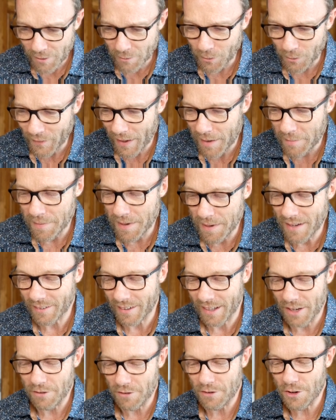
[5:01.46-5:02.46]
what that means,
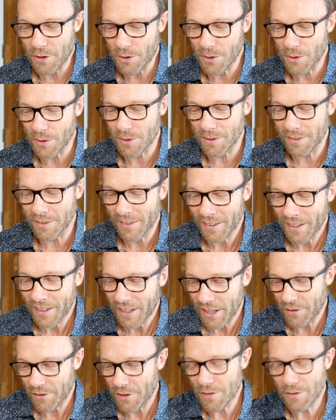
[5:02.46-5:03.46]
if
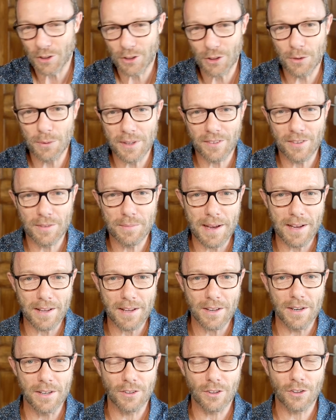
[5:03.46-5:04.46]
you've got your wits about
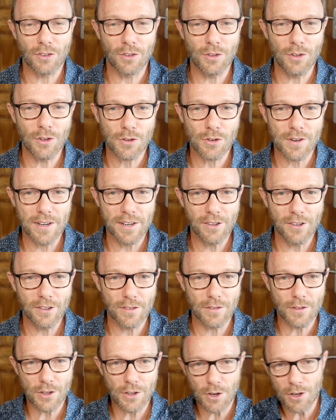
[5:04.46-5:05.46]
you, is as soon as you're in an
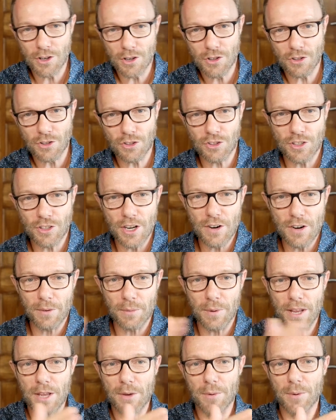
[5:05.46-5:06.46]
interview, you can steer it
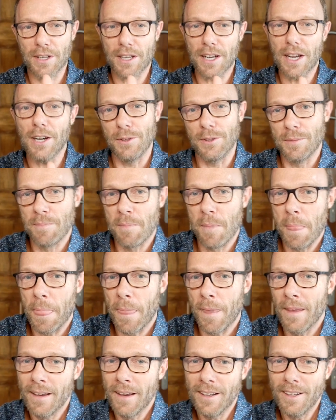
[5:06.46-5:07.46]
where you want to go.
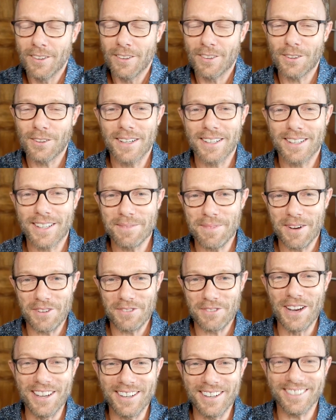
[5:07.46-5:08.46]
So I did my
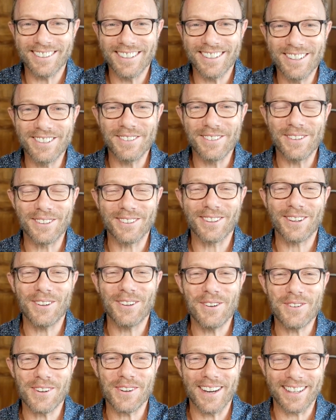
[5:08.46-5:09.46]
first interview as a
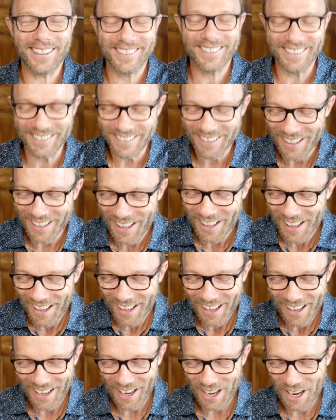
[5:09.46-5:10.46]
contractor.
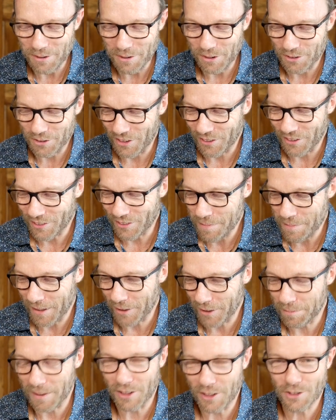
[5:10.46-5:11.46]
I was for a C++
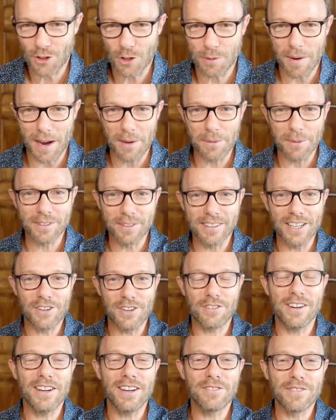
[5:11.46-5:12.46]
job. I was
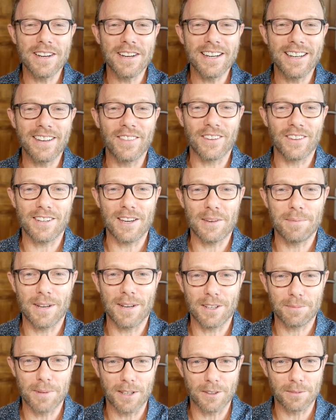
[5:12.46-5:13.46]
literally reading the C++
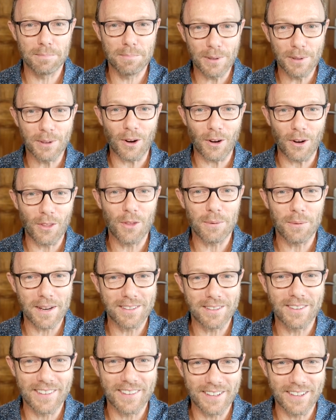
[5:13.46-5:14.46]
book on the way
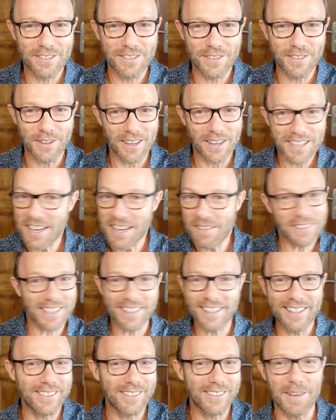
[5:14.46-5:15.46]
to the interview. I'd never done
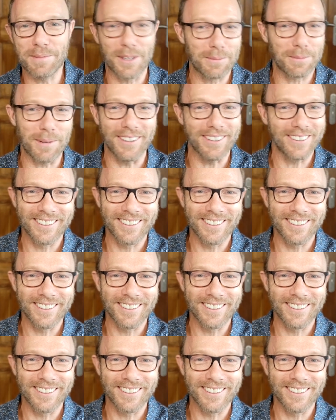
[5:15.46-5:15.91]
any C++, but